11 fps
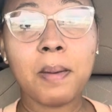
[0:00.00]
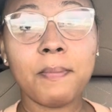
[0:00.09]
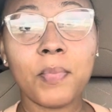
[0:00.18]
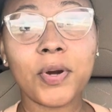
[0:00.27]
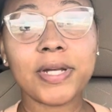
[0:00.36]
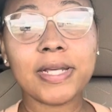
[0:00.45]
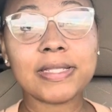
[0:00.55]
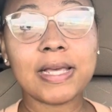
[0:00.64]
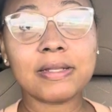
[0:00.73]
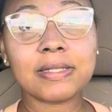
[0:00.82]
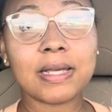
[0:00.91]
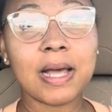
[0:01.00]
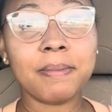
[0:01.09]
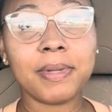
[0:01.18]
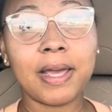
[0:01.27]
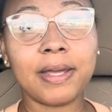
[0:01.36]
More details to
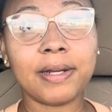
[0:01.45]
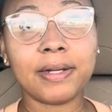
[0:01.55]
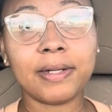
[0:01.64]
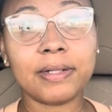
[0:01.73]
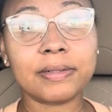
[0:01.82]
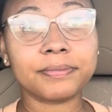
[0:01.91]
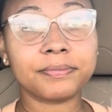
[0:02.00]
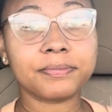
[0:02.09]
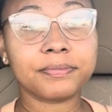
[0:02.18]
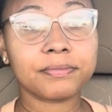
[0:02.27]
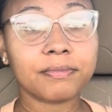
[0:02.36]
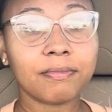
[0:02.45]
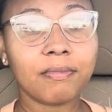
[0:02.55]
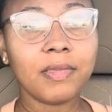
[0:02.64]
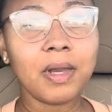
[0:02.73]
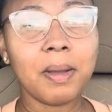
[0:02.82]
come later.
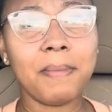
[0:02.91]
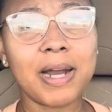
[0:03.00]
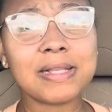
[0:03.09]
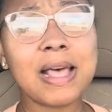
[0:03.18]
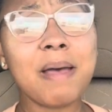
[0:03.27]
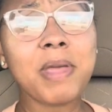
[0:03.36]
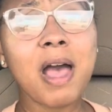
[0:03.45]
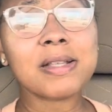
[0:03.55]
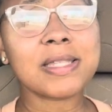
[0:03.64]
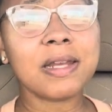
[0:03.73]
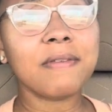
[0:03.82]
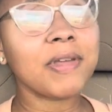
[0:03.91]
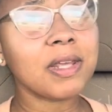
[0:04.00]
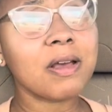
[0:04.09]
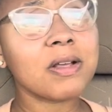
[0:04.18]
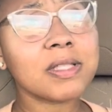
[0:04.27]
By the time y'all see the
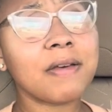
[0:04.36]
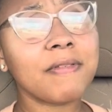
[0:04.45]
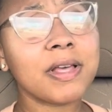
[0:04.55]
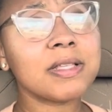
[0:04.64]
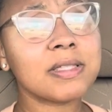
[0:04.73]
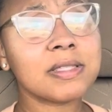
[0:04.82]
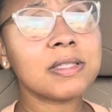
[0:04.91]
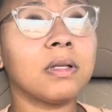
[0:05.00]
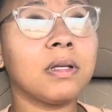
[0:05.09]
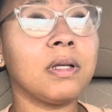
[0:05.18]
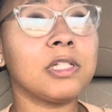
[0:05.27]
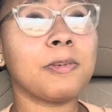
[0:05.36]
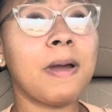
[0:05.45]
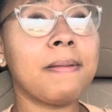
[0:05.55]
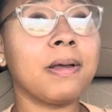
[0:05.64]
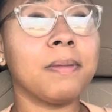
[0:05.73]
videos of us, it's
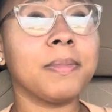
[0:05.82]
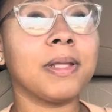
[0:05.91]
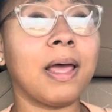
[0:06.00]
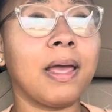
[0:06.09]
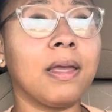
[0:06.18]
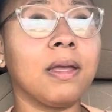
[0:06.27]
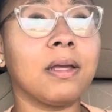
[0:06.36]
probably gonna be like